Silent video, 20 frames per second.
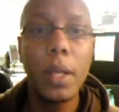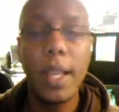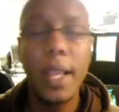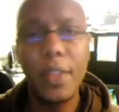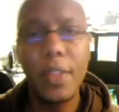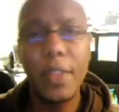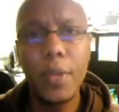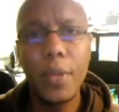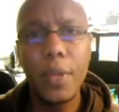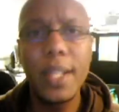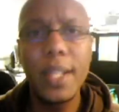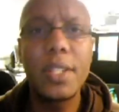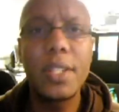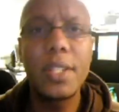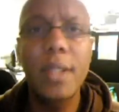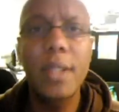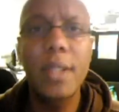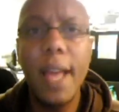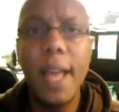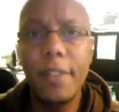In the
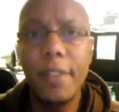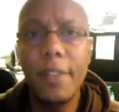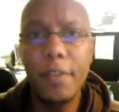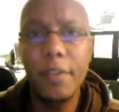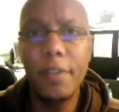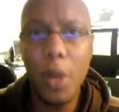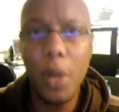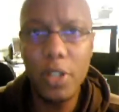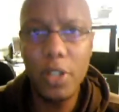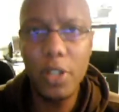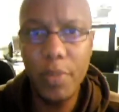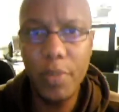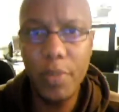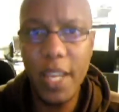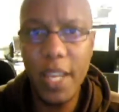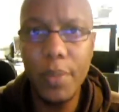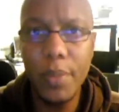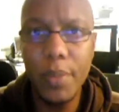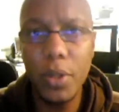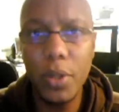religious life of most
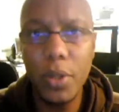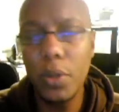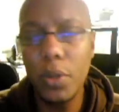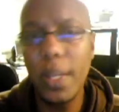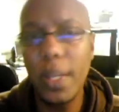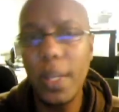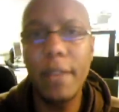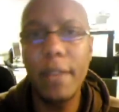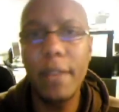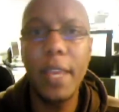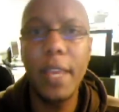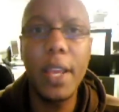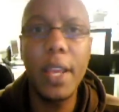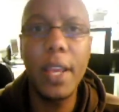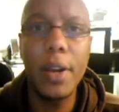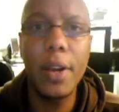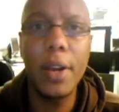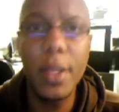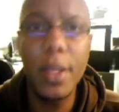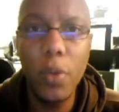people who live
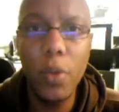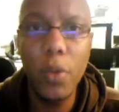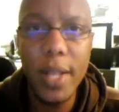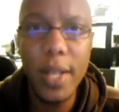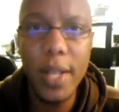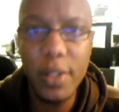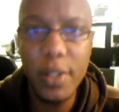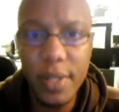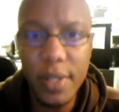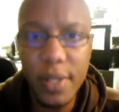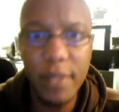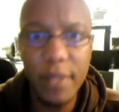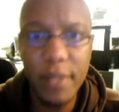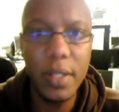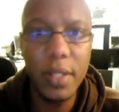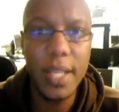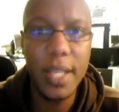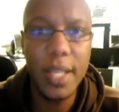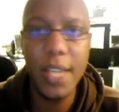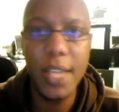here in the Western
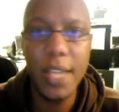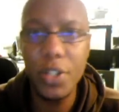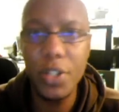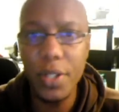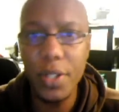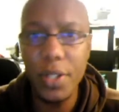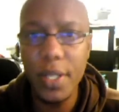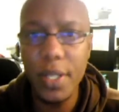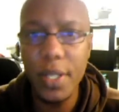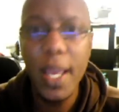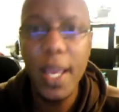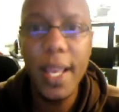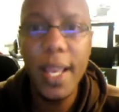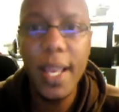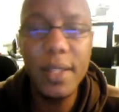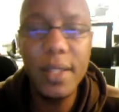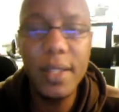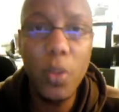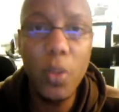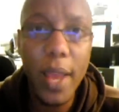civilizations,
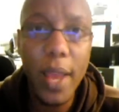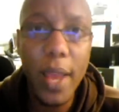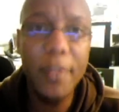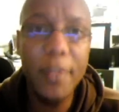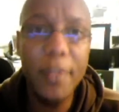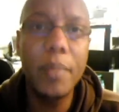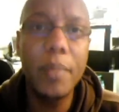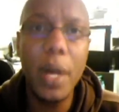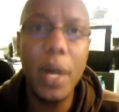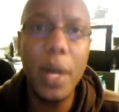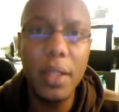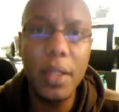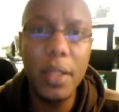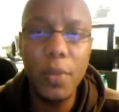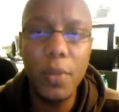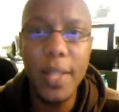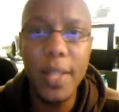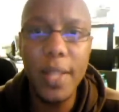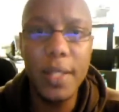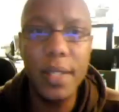it's the way of the monk
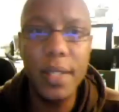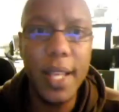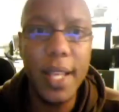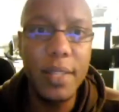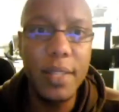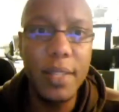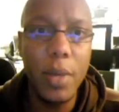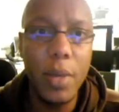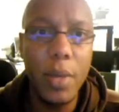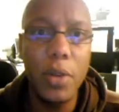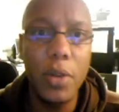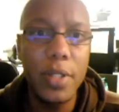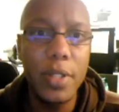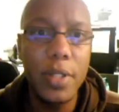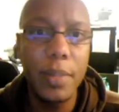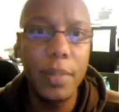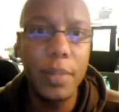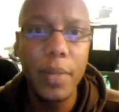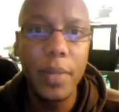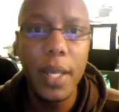that resonates most.
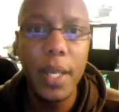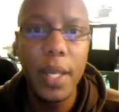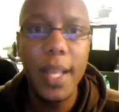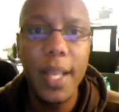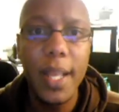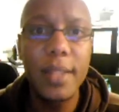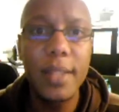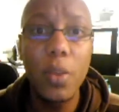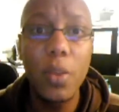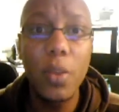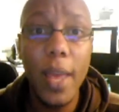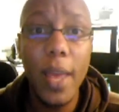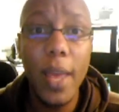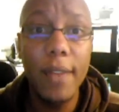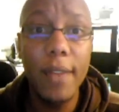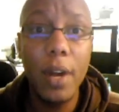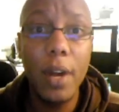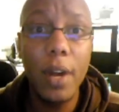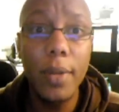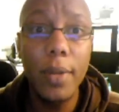It's the way
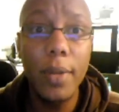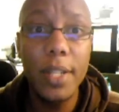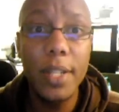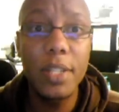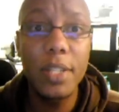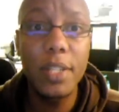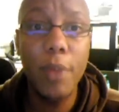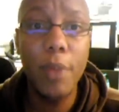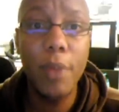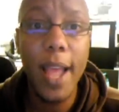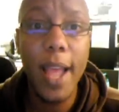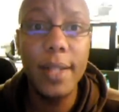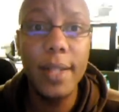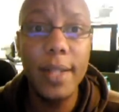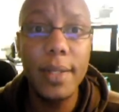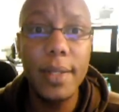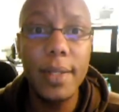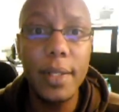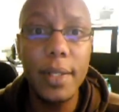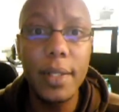of our religious
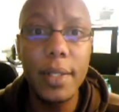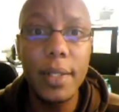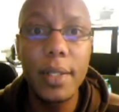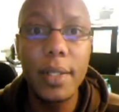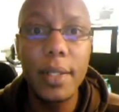practices.